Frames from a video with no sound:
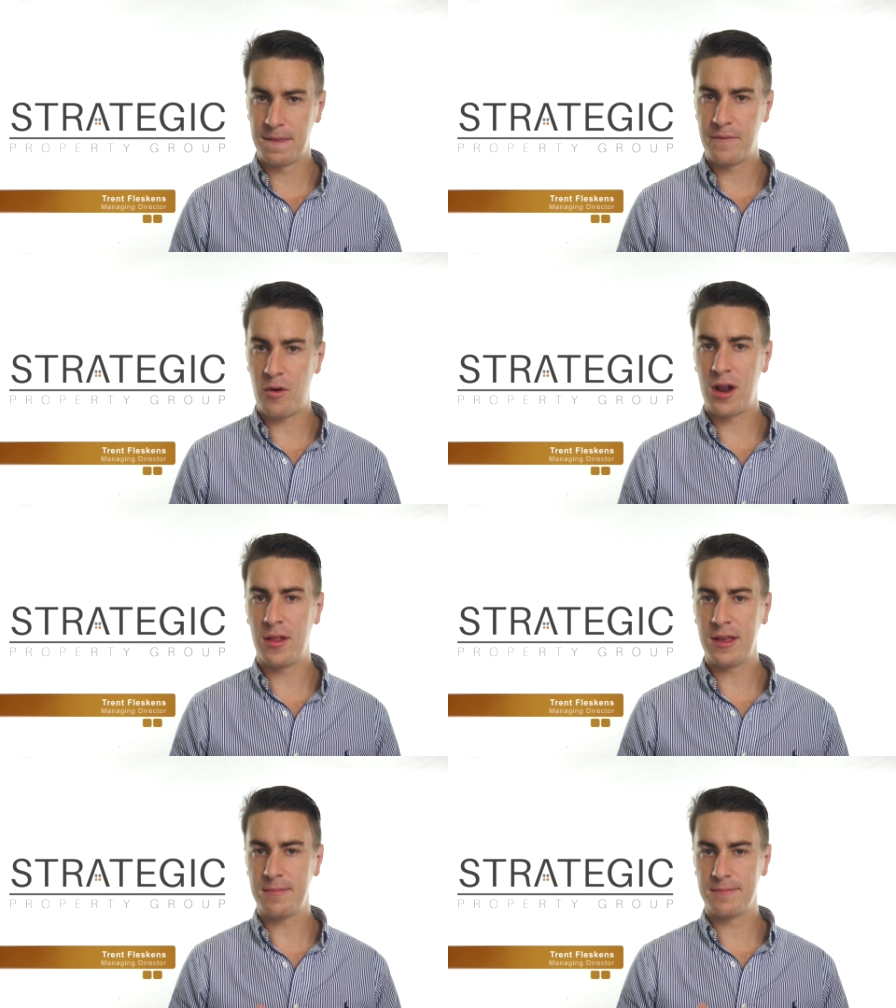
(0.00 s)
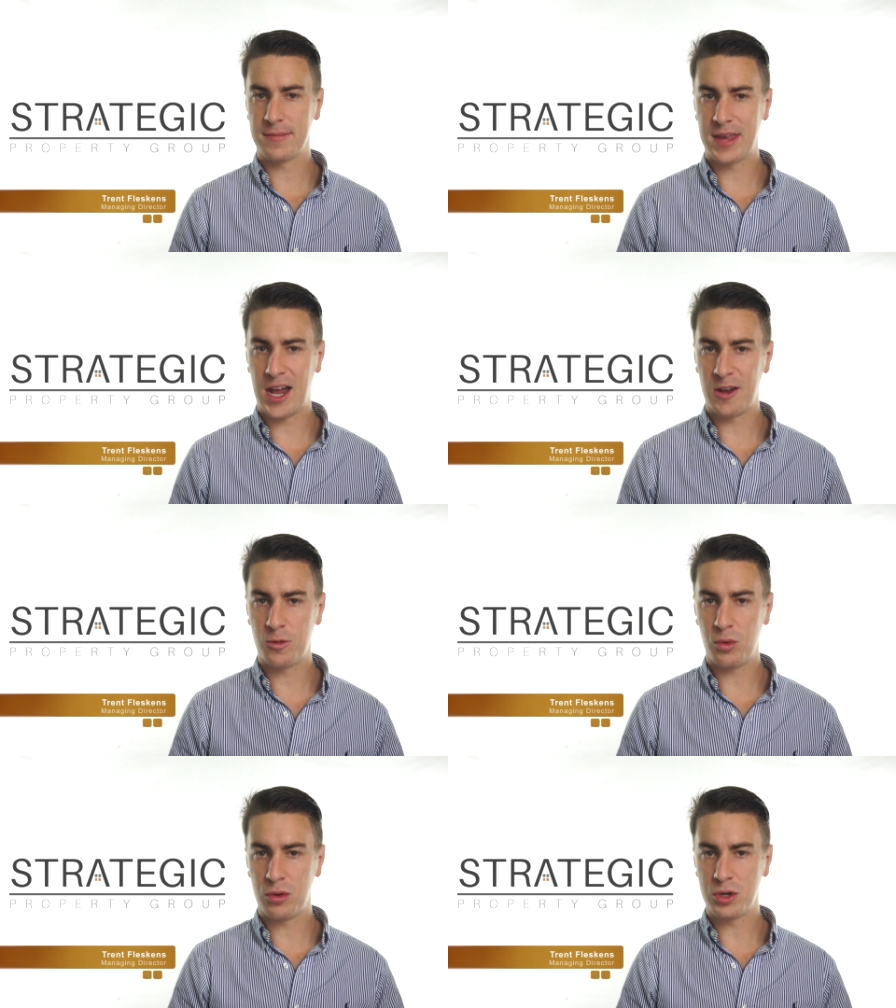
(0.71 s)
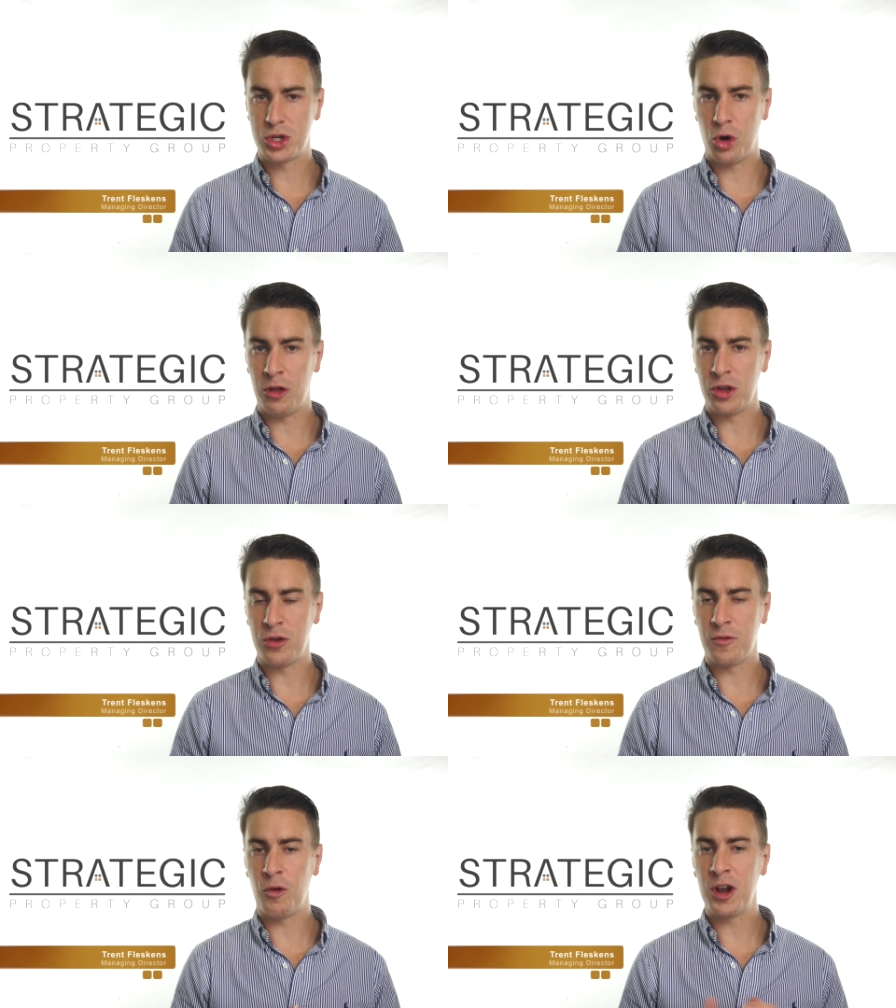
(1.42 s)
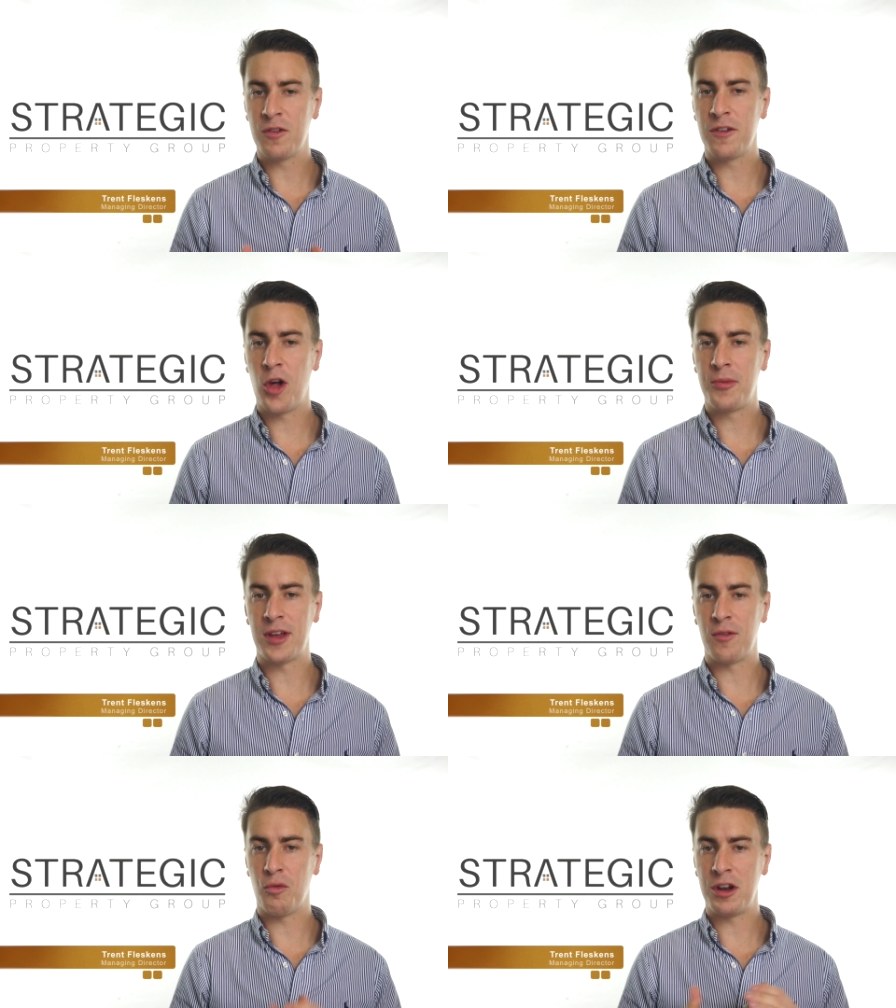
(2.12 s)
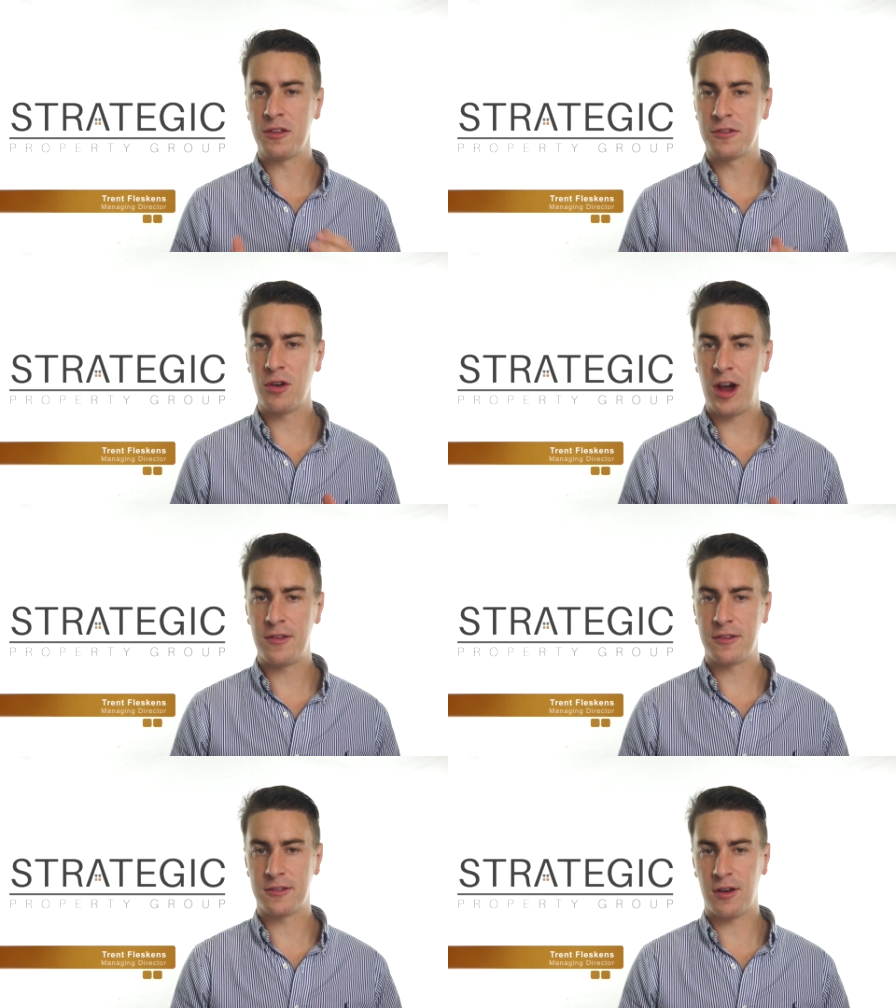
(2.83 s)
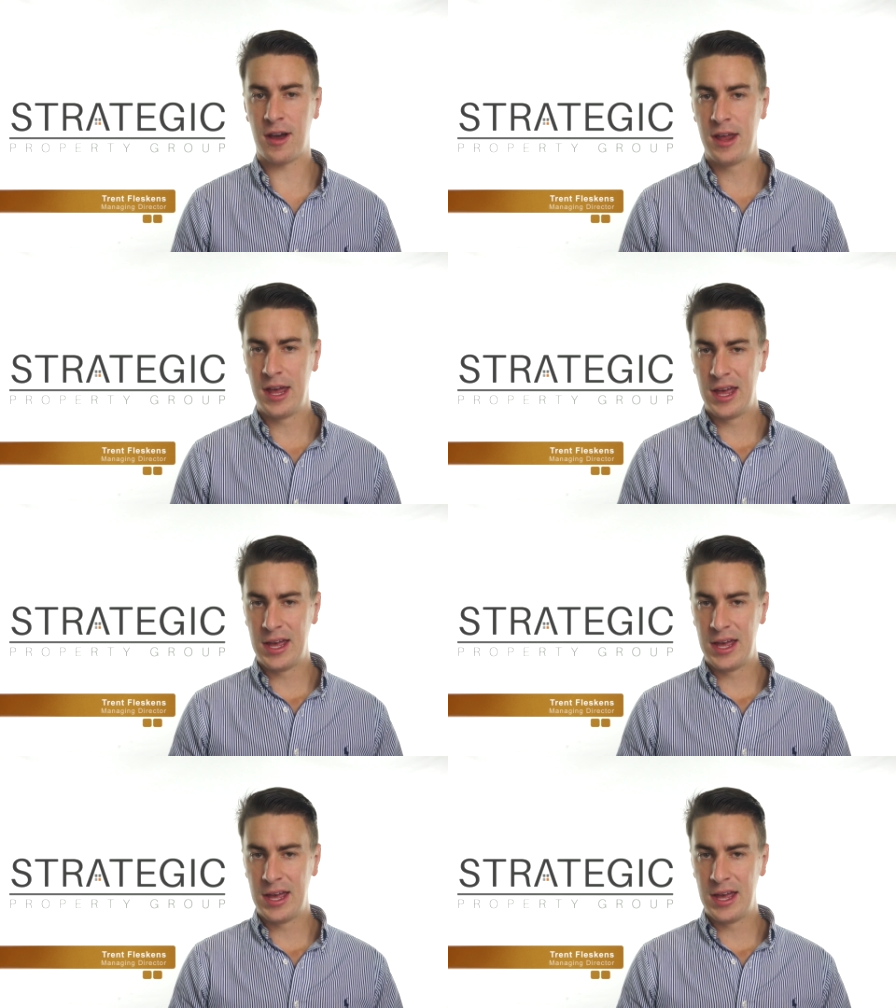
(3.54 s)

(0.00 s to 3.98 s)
Finally, Council will ensure that you have redeveloped and redesigned the site